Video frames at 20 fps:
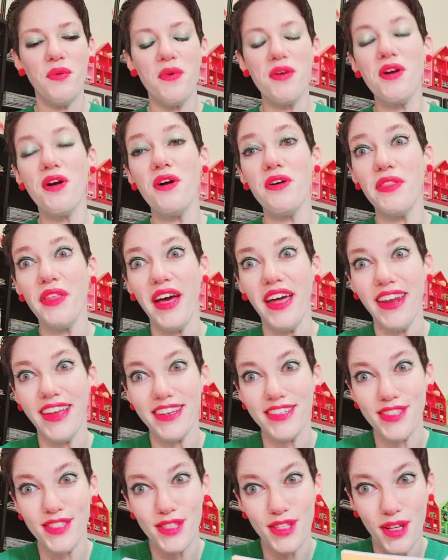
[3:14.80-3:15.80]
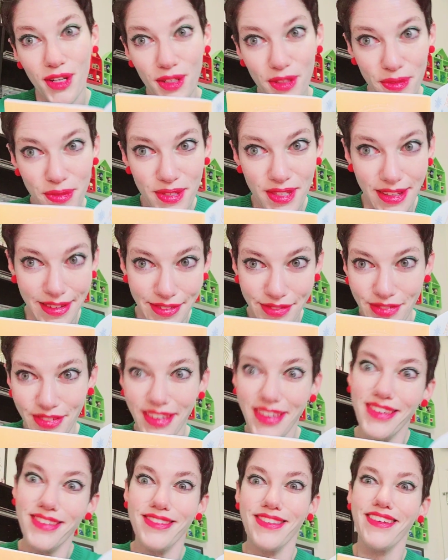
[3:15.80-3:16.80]
We call that exclusive.
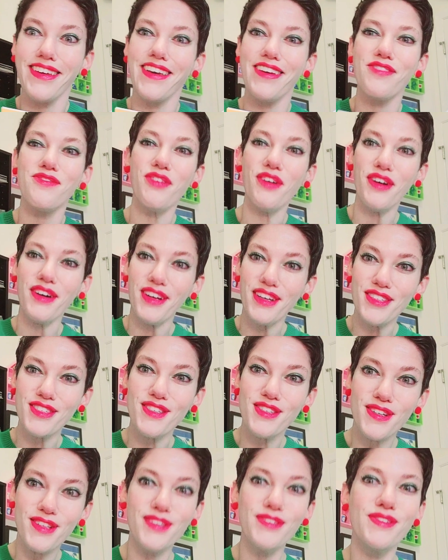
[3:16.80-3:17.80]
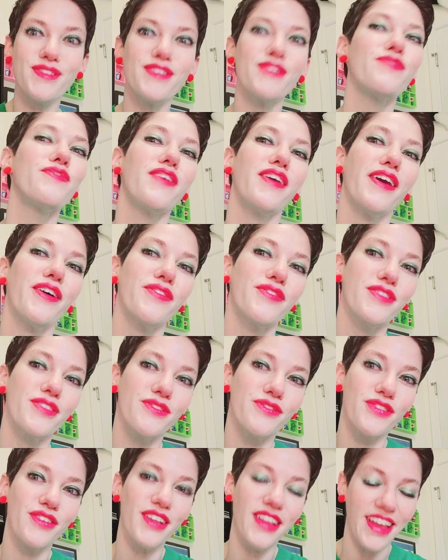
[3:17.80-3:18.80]
He's looking for an exclusive gift
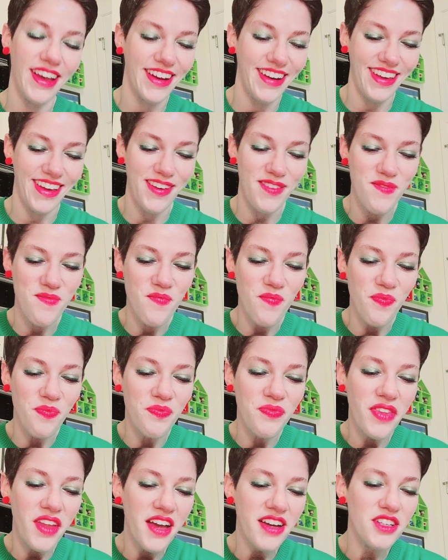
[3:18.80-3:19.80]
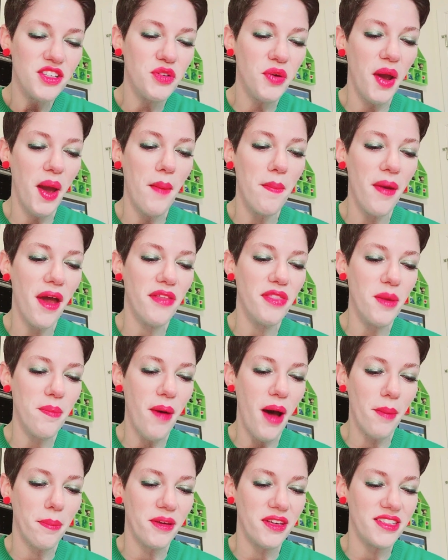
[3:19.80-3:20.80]
for Lady. Tramp and the
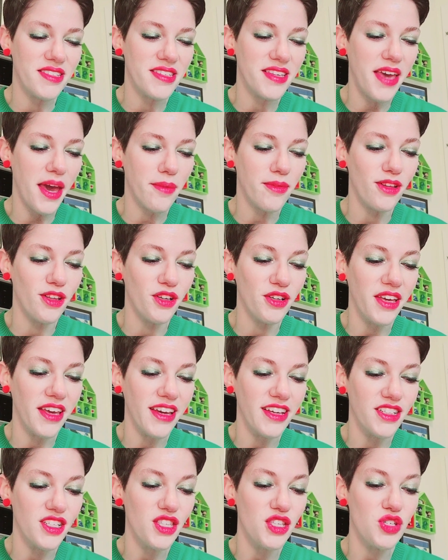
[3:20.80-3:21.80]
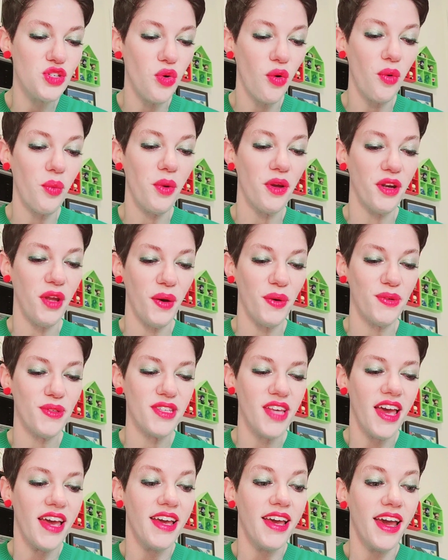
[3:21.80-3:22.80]
puppies kept looking into the store
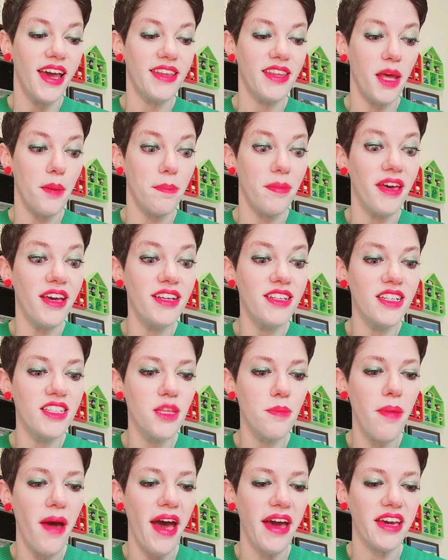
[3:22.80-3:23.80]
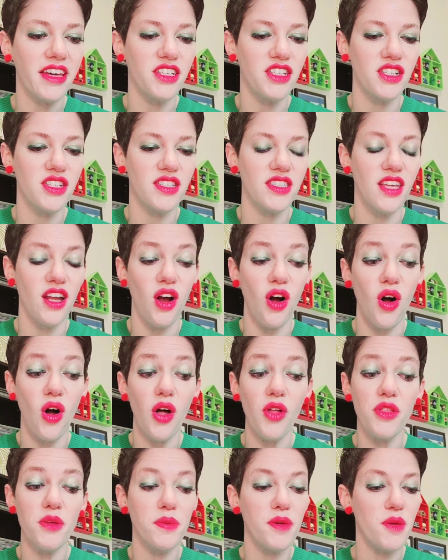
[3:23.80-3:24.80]
windows, and they peeked at the packages that
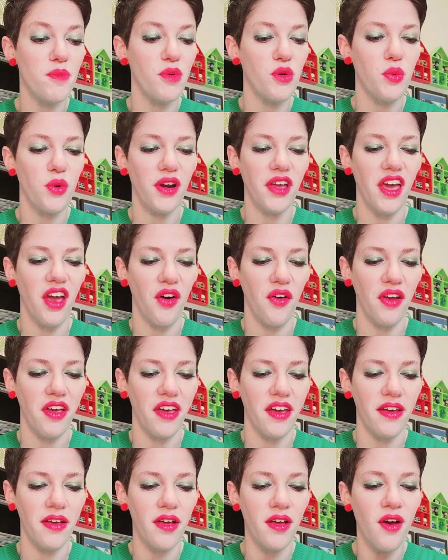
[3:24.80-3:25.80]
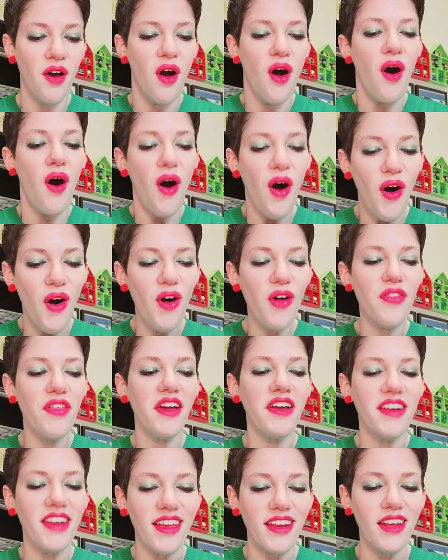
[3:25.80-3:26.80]
all the people were carrying. All
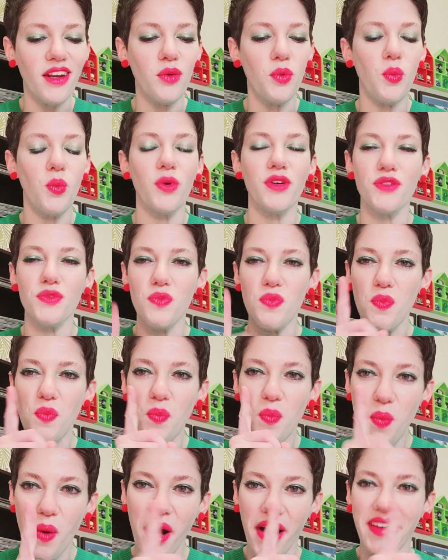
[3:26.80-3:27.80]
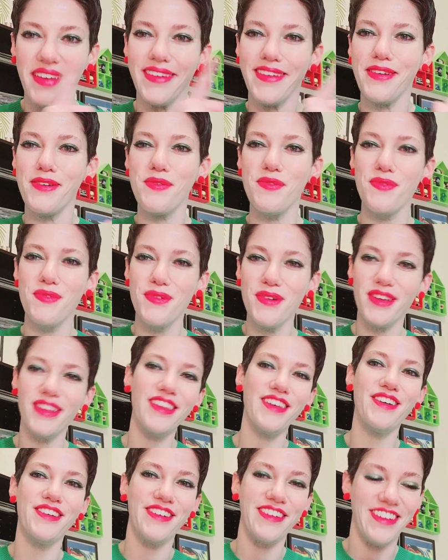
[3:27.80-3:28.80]
they needed was one
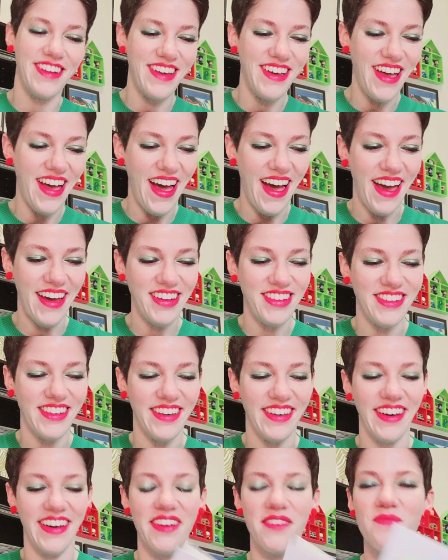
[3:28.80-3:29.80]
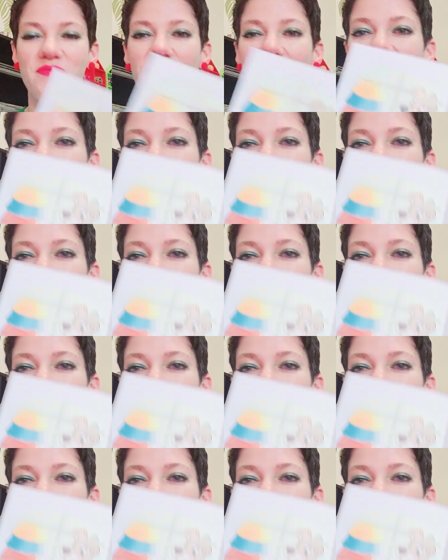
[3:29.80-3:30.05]
really good idea.